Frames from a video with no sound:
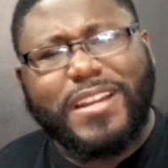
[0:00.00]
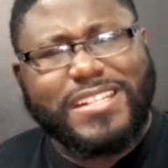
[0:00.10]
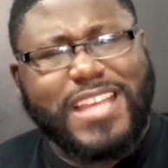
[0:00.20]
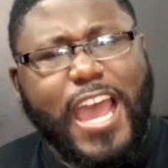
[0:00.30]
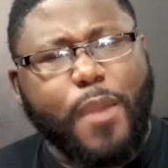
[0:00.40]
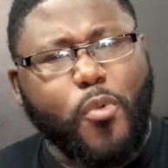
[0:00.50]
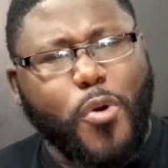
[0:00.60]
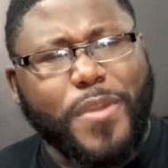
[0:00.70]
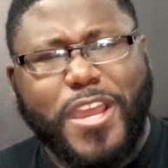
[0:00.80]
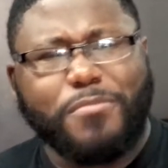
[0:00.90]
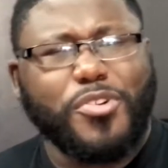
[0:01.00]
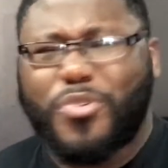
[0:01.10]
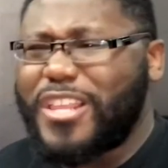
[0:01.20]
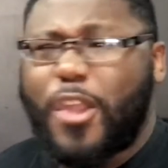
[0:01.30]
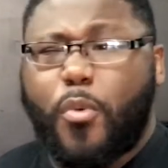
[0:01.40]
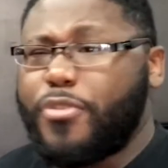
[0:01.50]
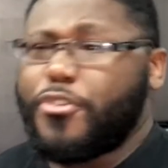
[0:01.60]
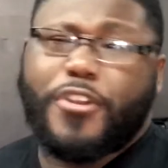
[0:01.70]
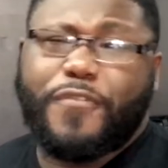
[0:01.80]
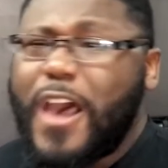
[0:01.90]
of time warming up, doing like
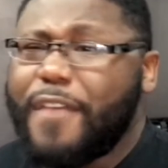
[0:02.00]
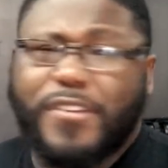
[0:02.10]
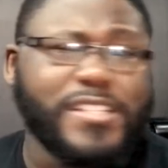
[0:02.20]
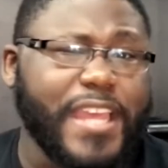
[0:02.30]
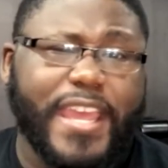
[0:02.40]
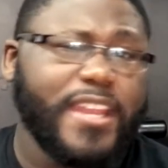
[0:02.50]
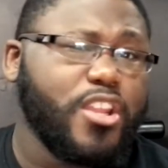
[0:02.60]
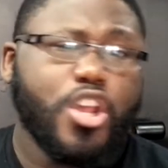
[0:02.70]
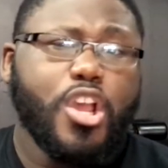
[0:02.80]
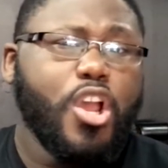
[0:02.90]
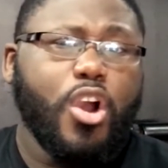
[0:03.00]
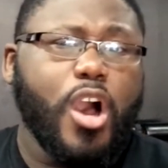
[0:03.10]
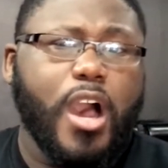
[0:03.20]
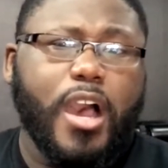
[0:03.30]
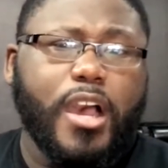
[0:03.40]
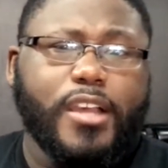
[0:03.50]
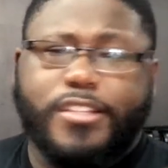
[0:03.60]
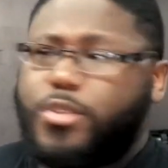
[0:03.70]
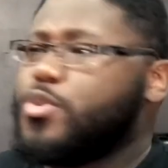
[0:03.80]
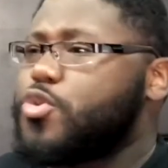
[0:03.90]
135 for 10,
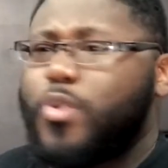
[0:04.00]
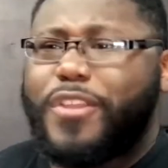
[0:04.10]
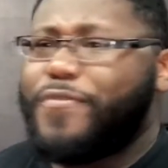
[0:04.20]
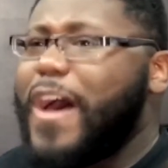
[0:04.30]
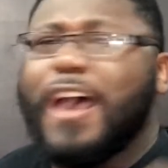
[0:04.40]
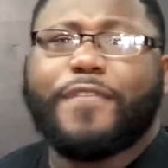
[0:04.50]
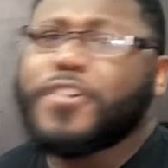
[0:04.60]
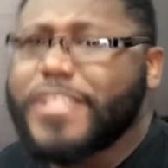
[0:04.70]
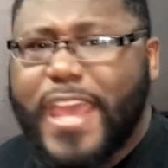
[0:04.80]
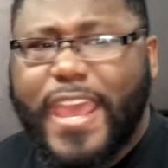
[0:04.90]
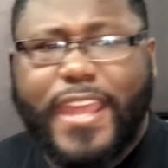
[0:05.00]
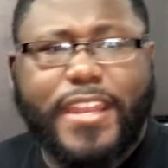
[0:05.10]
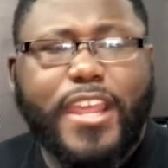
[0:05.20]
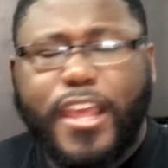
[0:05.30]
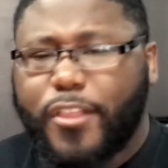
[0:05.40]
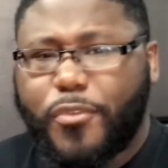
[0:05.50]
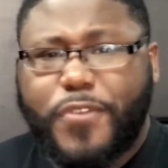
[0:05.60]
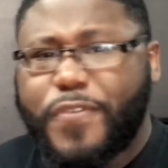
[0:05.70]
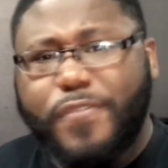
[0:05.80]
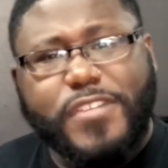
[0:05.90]
225 for 10,
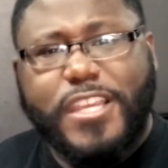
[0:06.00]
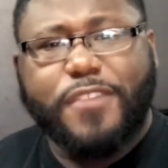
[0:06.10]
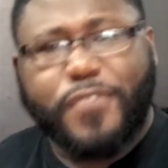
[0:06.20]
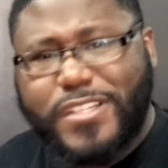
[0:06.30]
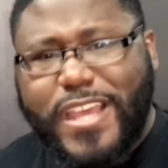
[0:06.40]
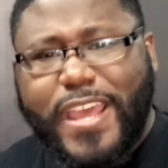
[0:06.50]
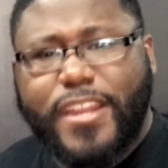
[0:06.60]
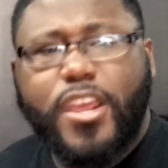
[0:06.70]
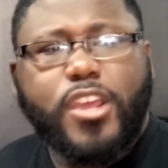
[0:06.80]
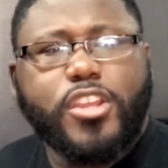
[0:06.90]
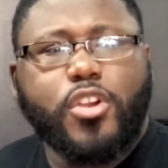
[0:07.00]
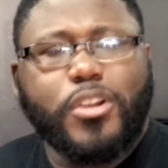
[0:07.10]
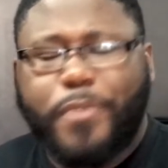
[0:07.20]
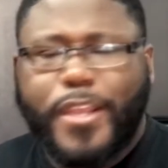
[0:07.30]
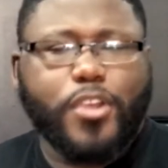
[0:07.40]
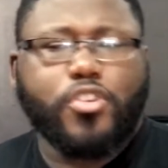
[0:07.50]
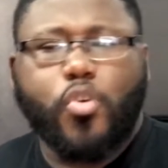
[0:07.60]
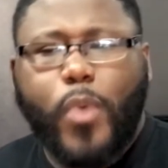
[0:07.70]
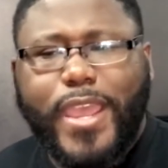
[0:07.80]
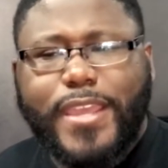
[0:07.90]
315 for 10, depending on the
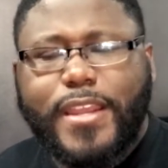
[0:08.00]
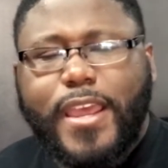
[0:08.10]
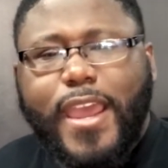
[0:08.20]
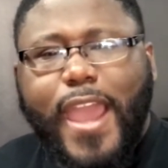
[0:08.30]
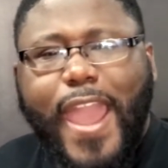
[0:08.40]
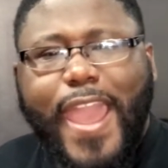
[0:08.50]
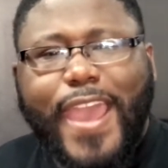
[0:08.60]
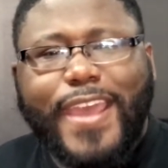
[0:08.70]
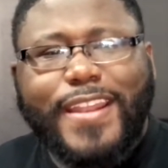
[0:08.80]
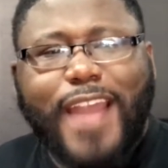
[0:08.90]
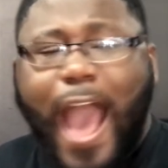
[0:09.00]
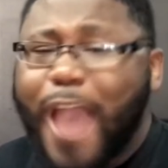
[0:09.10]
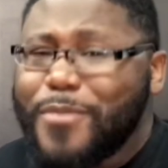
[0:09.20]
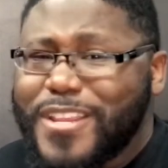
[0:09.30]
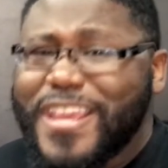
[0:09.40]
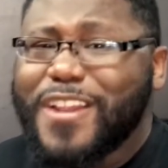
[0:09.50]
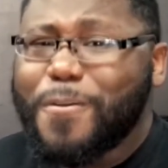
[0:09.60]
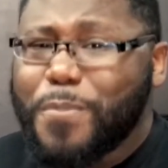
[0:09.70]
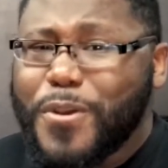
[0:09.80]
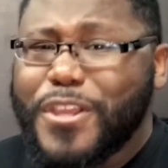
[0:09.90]
weight. And I would get a
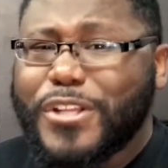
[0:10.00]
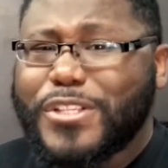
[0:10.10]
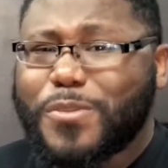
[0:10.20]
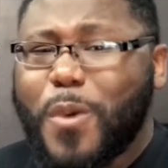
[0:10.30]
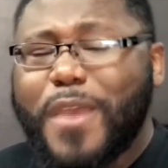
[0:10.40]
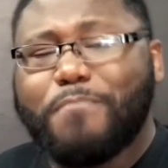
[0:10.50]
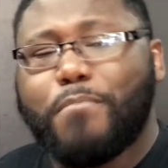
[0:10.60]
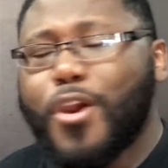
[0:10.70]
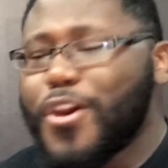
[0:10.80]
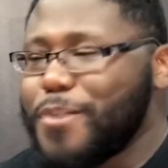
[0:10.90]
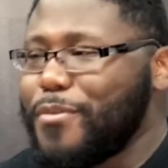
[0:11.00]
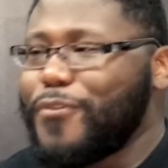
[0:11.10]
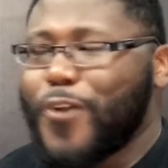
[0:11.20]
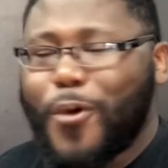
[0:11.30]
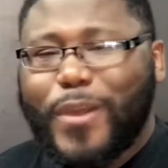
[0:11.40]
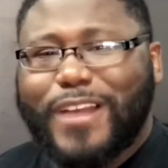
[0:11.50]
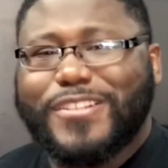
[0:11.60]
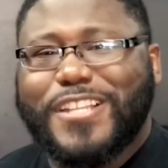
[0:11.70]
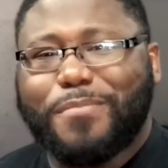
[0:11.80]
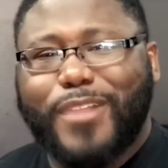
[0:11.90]
pretty good sweat and burn before I went out
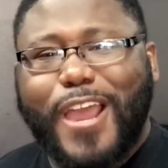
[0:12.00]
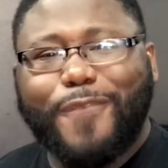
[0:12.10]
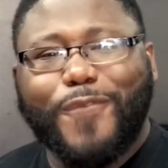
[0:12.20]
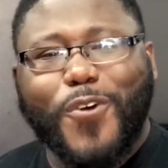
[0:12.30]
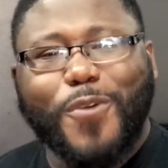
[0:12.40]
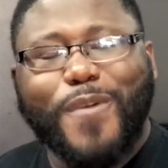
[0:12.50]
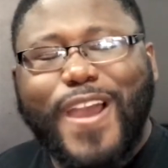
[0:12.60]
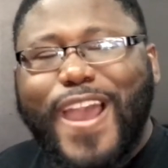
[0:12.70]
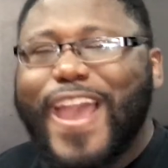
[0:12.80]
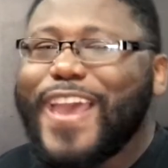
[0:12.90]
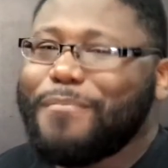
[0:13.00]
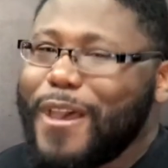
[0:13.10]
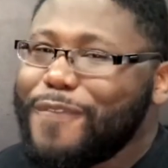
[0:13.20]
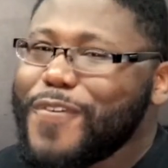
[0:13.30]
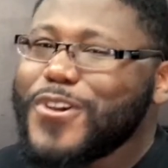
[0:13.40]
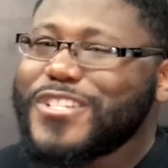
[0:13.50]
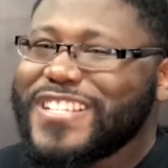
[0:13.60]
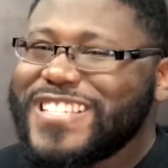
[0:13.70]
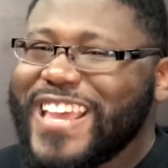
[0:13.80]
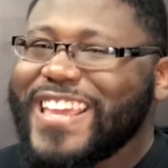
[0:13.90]
to the platform. And my first
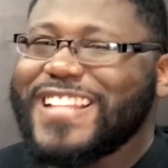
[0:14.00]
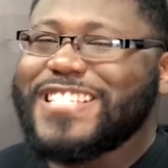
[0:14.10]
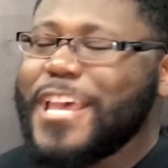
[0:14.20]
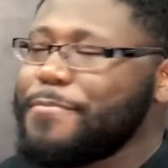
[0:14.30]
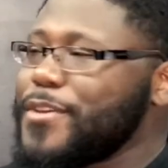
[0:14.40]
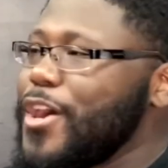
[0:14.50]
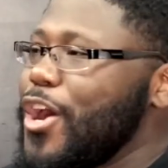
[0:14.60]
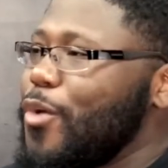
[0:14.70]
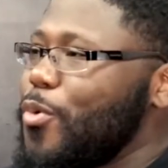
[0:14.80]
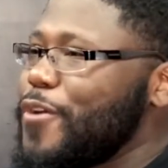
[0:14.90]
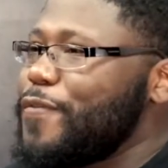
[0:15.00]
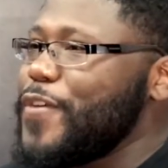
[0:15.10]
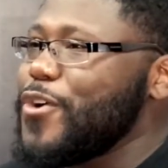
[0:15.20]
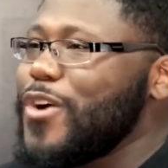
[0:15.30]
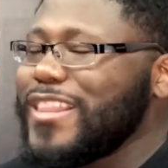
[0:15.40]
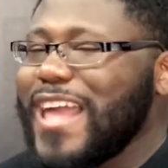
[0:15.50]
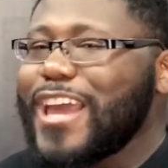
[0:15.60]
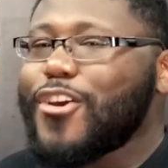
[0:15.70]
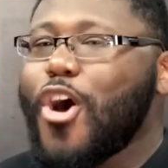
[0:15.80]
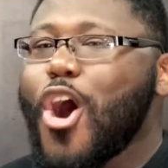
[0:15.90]
and second attempt would feel a
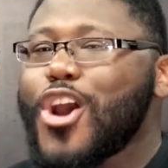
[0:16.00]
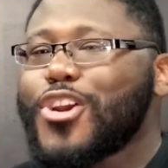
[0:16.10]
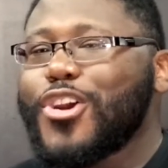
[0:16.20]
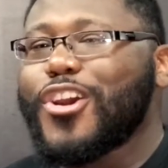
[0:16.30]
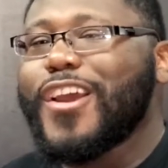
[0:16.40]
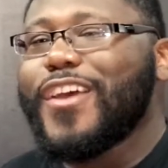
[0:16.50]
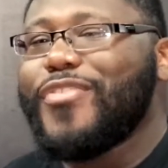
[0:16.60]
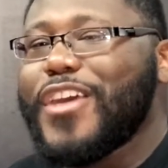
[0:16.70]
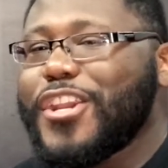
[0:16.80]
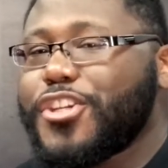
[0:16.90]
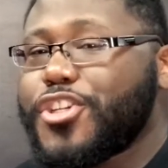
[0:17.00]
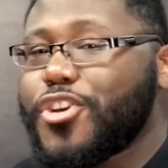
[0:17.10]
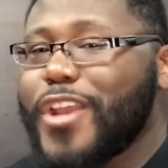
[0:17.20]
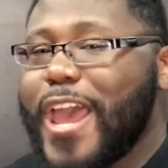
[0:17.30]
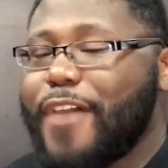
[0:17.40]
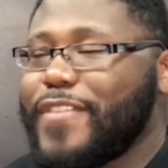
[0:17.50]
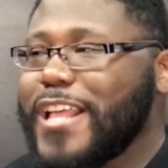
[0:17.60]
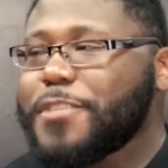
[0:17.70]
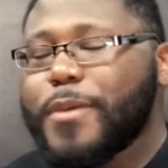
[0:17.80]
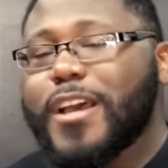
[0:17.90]
lot harder than it should have. And
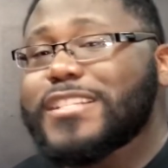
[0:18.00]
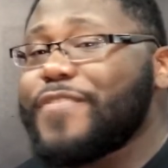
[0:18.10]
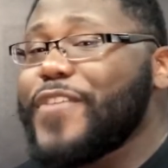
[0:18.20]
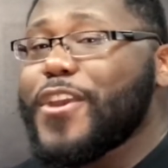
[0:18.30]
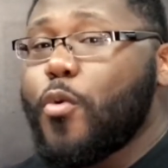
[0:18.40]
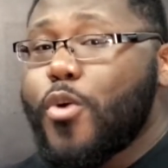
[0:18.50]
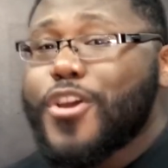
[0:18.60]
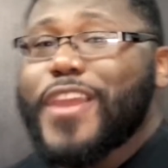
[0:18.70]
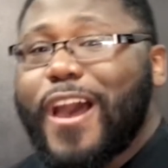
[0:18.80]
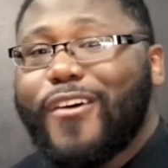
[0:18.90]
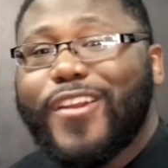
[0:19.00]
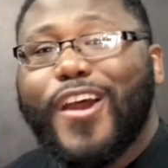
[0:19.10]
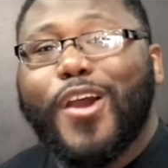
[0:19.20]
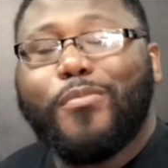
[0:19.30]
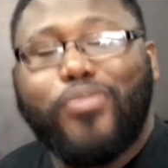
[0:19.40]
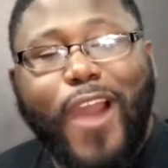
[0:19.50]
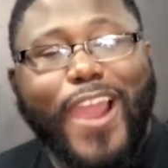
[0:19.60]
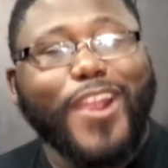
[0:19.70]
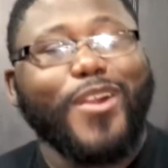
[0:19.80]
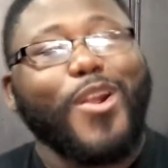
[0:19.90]
that's because I've hit a workout
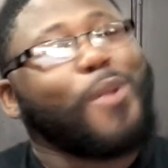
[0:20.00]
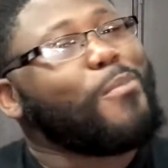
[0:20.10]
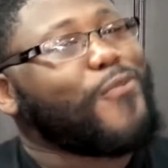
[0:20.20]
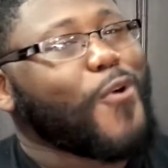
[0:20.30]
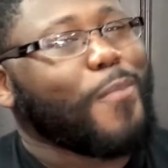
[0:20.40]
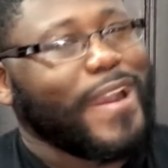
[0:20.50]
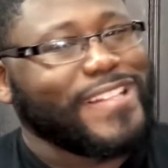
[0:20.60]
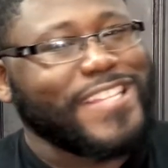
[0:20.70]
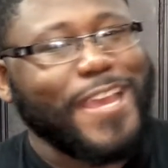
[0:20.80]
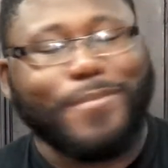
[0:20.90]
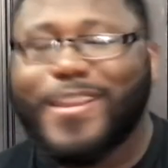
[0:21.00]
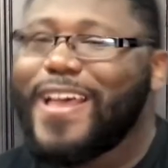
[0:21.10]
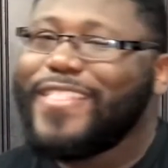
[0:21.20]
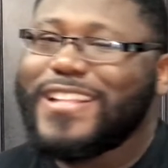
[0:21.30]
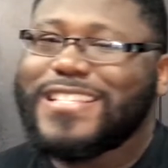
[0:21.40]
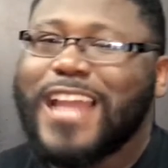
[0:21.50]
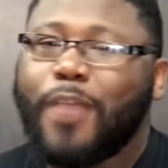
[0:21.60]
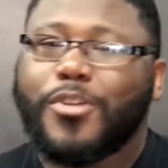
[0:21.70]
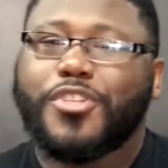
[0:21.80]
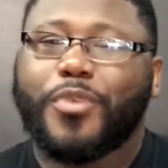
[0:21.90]
before my attempt. That's
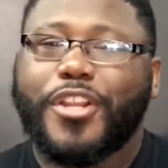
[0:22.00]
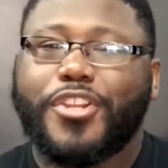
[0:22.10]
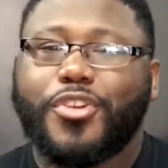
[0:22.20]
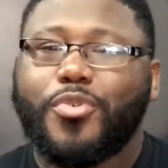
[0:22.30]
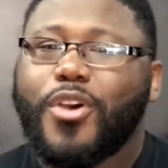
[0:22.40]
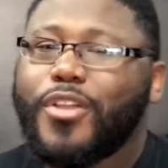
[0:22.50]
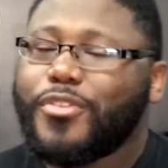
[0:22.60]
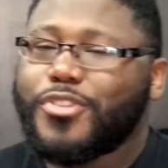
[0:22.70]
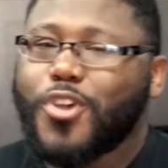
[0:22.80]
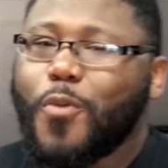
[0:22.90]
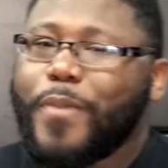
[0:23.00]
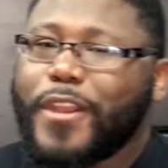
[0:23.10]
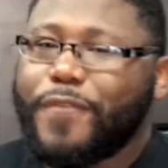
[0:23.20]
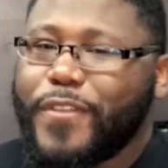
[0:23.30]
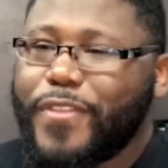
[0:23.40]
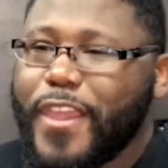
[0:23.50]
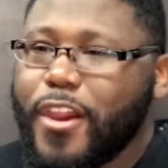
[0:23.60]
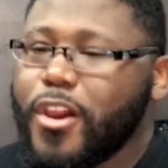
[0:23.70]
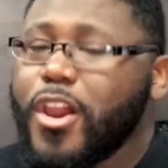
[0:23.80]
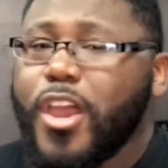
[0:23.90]
not what you want to do. There's no benefit there.